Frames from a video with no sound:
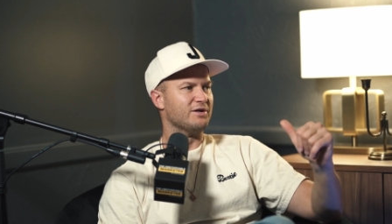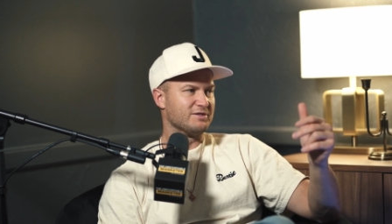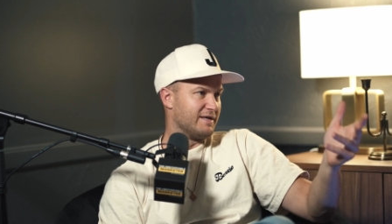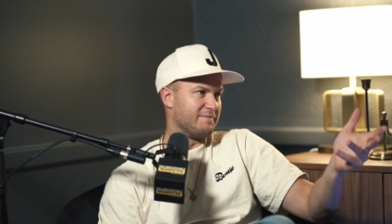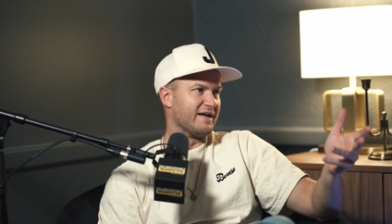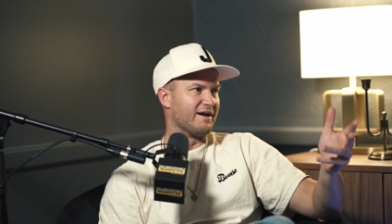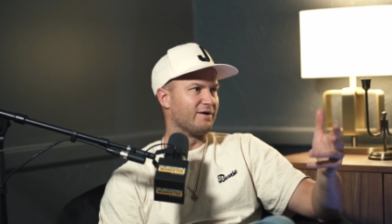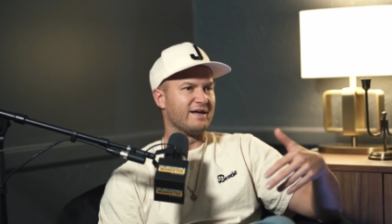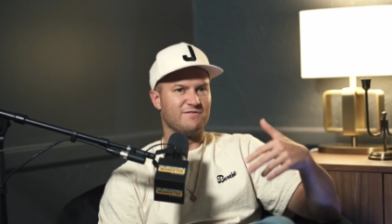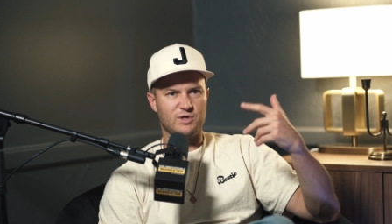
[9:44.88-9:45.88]
Same thing here.
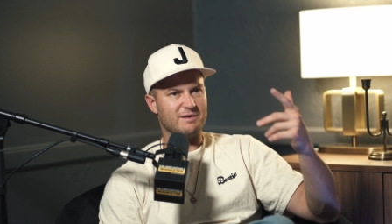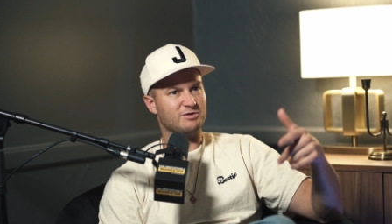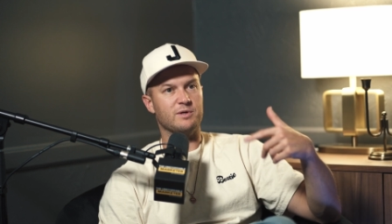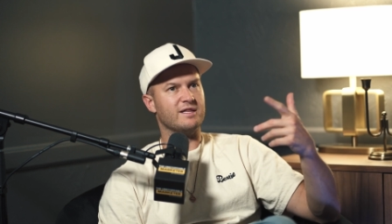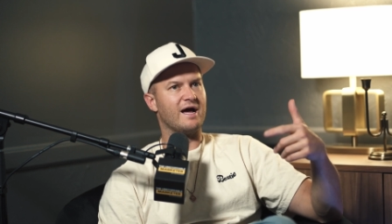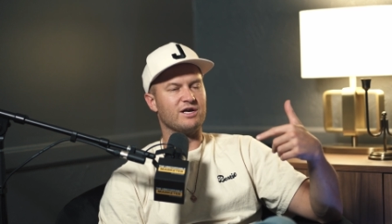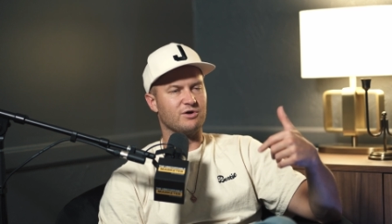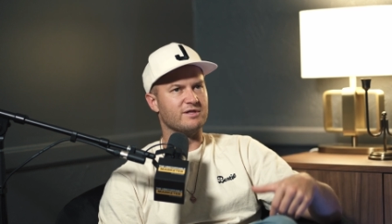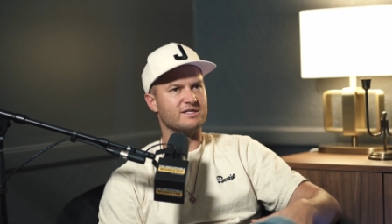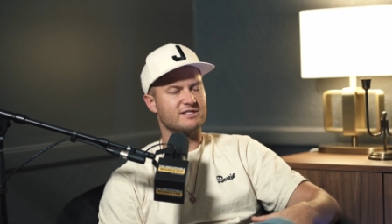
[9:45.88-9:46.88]
Like if you keep doing that,
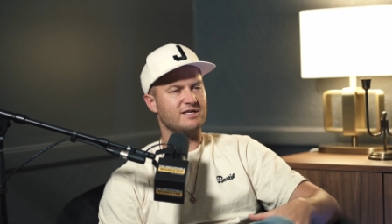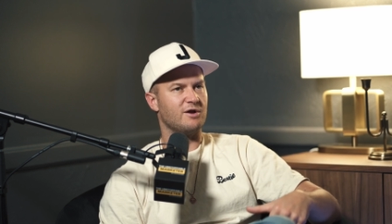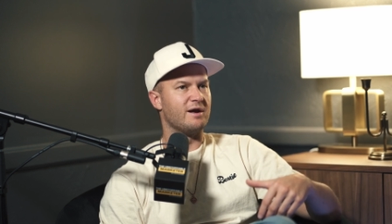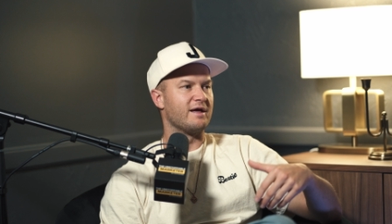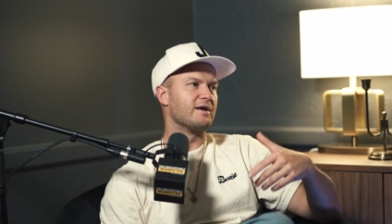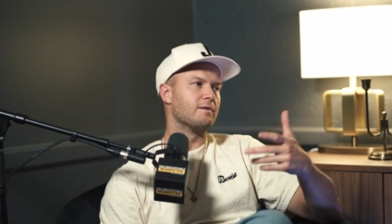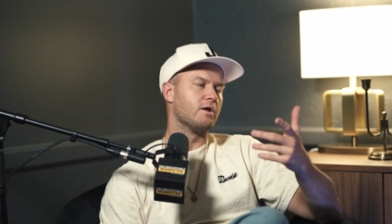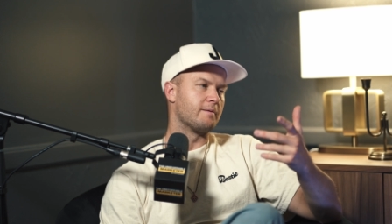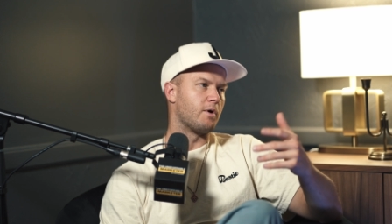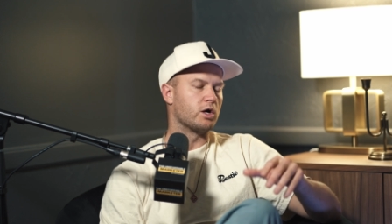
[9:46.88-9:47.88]
you're in this, and I think a
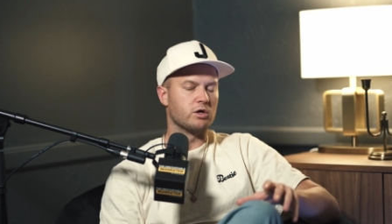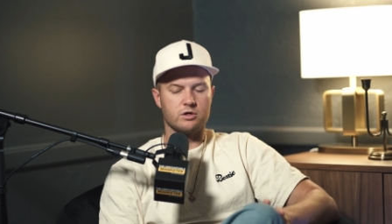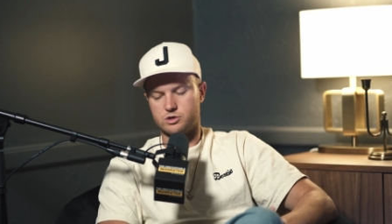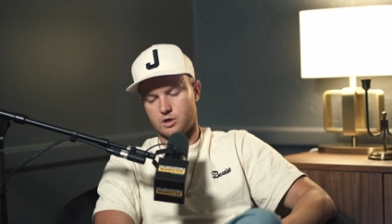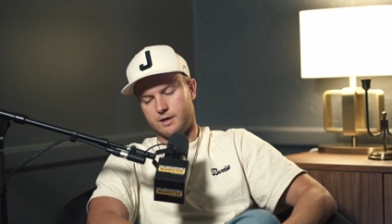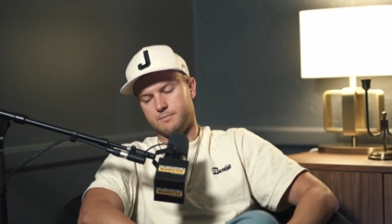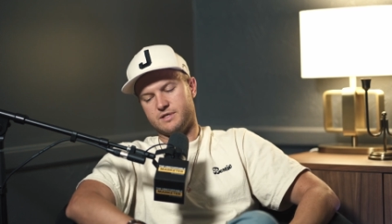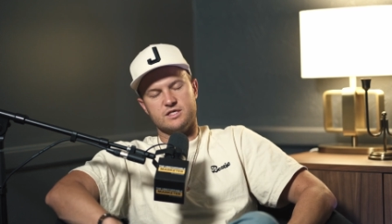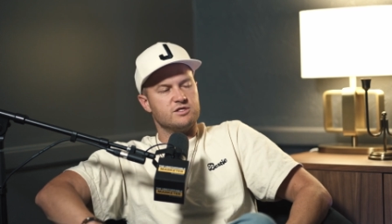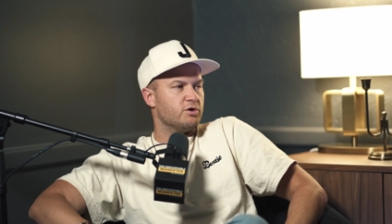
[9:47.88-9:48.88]
lot of marketers or a lot of
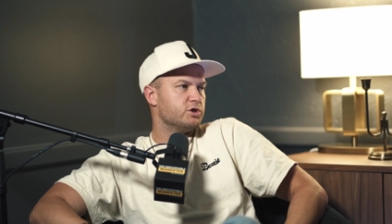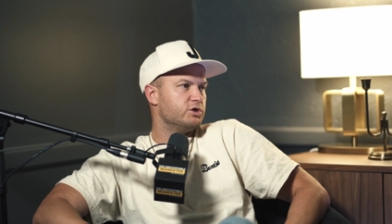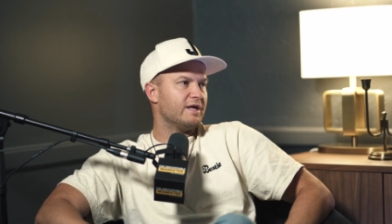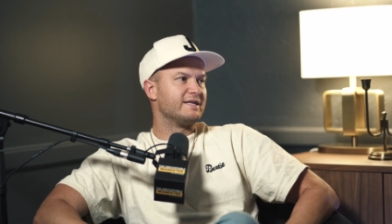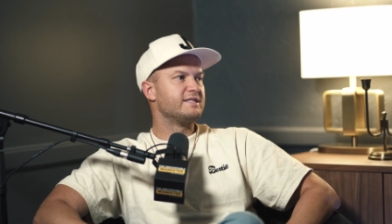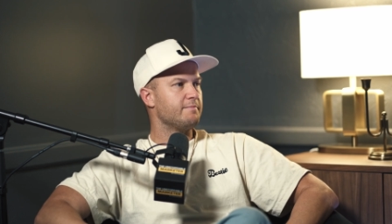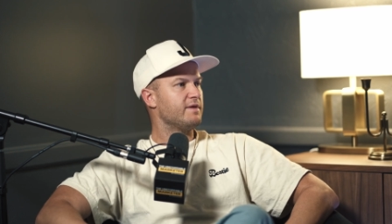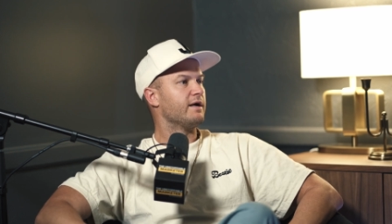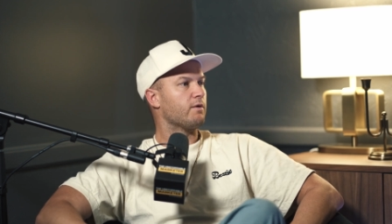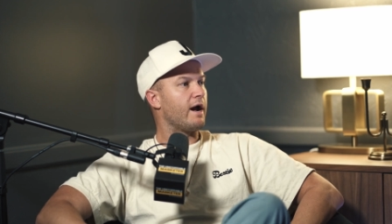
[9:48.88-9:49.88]
business owners do that same
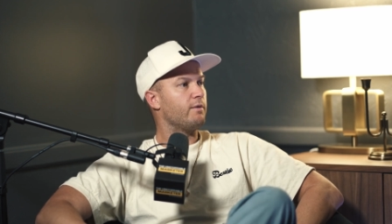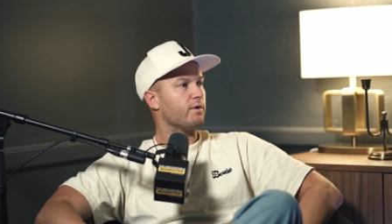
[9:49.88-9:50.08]
thing, right?